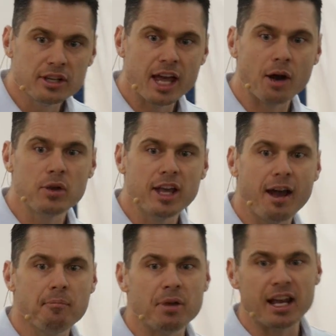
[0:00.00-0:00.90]
that we
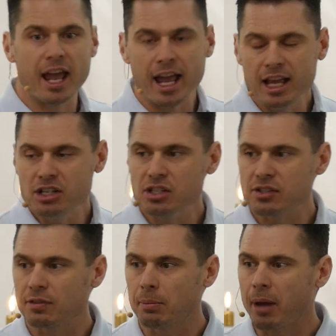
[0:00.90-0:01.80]
have been agents
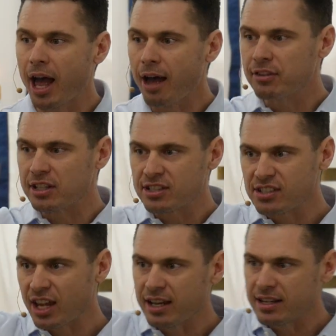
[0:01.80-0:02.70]
from heaven
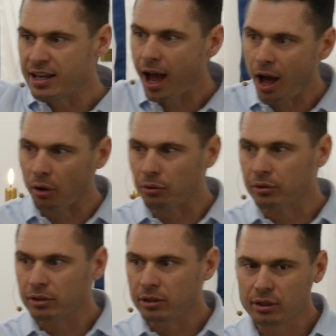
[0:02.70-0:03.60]
sent down
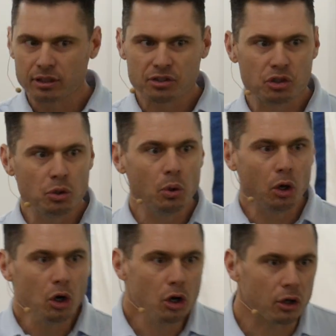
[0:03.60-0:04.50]
to
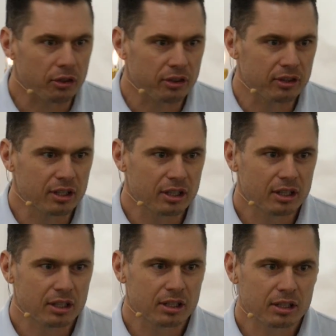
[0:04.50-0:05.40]
earth,
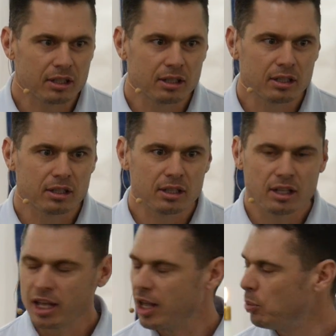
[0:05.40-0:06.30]

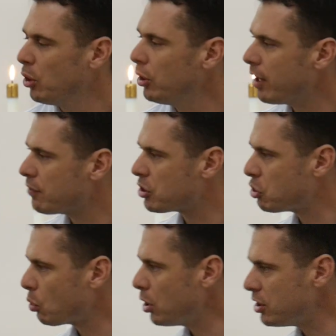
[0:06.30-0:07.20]
and we only have a
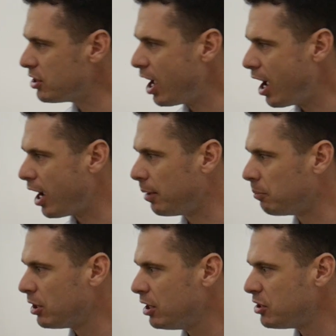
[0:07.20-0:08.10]
short time
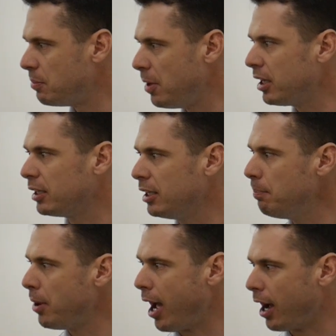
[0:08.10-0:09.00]
to make an
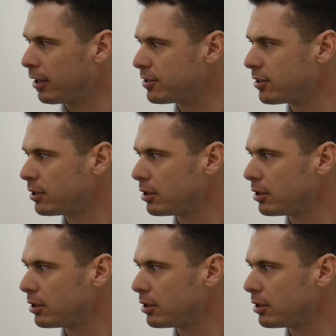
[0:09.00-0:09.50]
impact